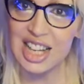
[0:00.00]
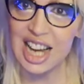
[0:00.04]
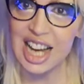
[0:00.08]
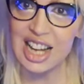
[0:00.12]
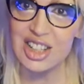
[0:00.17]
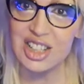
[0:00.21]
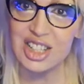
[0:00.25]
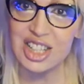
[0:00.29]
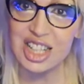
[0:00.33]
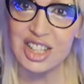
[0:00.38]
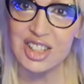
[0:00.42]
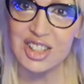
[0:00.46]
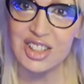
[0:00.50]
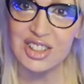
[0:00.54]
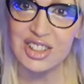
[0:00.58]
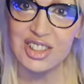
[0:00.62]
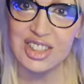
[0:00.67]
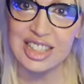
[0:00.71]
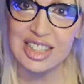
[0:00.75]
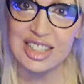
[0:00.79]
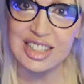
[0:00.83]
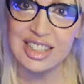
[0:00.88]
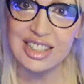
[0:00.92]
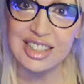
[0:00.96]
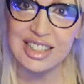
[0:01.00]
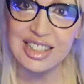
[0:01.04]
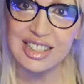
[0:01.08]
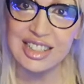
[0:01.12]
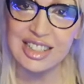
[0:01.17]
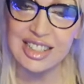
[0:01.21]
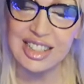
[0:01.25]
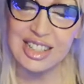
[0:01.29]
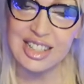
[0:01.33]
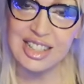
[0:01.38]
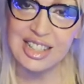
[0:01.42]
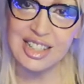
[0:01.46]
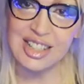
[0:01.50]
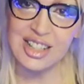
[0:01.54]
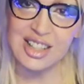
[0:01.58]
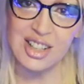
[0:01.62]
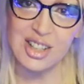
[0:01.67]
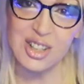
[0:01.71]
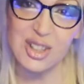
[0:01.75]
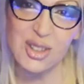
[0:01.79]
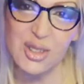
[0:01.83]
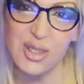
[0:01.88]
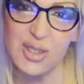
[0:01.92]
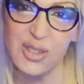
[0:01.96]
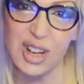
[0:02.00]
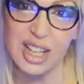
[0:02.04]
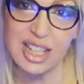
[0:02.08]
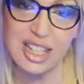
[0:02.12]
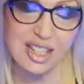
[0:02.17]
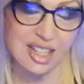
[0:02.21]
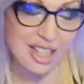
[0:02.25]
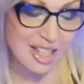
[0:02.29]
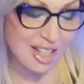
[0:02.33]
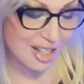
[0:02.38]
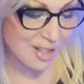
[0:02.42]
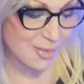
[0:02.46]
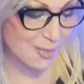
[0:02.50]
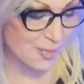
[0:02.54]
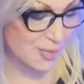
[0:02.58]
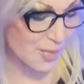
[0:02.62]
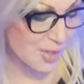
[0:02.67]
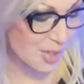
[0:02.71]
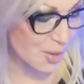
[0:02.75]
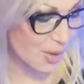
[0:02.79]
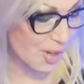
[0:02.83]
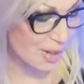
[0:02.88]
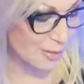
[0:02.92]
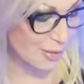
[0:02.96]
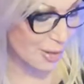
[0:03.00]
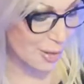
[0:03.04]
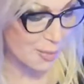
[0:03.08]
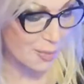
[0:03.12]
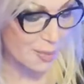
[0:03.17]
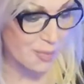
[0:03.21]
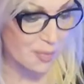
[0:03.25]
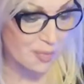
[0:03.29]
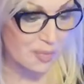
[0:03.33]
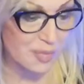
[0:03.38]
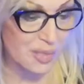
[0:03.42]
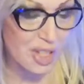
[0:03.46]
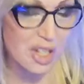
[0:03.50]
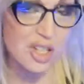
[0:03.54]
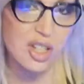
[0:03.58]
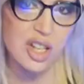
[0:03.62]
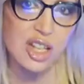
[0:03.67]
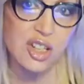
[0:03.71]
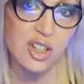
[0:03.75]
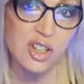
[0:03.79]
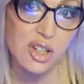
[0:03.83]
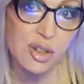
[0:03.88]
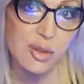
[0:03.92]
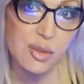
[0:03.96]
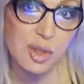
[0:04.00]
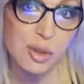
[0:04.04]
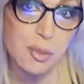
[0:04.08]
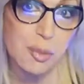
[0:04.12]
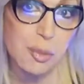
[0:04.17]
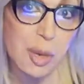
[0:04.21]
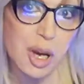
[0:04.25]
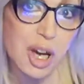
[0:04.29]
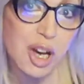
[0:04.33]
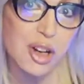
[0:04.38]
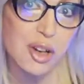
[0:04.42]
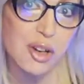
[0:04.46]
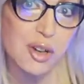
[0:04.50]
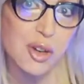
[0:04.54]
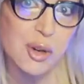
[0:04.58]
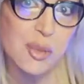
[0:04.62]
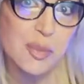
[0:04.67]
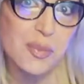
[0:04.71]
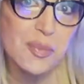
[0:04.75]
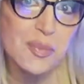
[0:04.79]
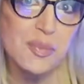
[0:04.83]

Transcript: How did you get on? It's fun, isn't it? It's quite fun. So let's do it with a bow.